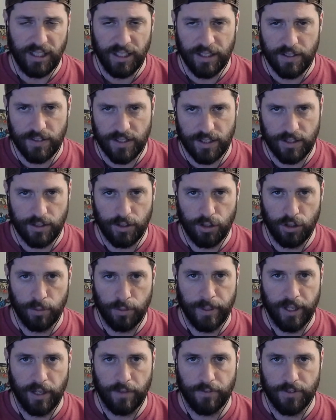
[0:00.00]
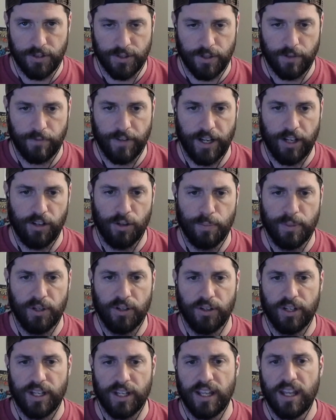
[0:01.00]
Gives a little bit of a surveil
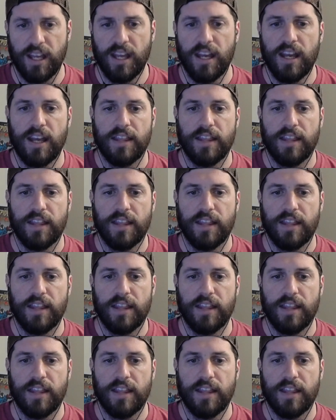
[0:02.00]
ability.